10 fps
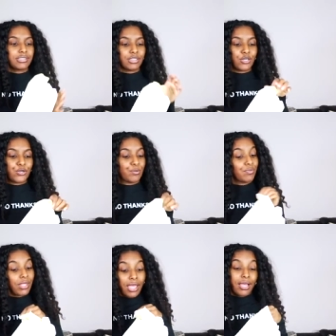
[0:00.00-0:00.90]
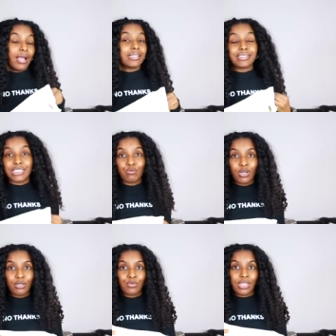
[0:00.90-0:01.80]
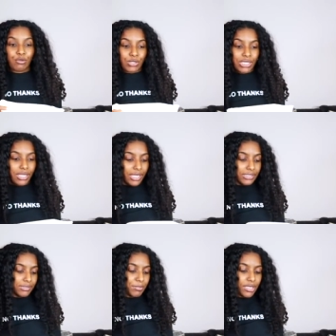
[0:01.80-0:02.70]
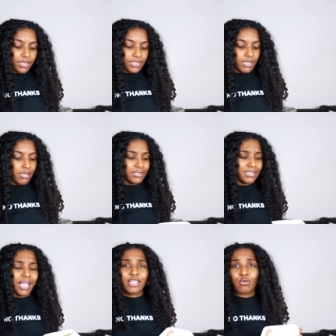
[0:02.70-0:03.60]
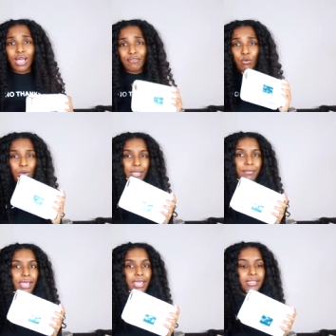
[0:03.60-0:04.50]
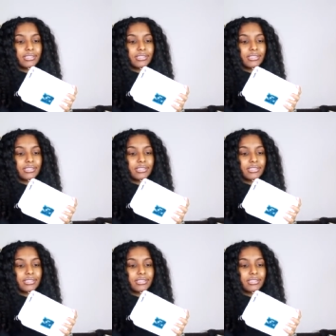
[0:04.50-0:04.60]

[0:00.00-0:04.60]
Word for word: So I seen one that I really liked because honestly, I don't have a white bag.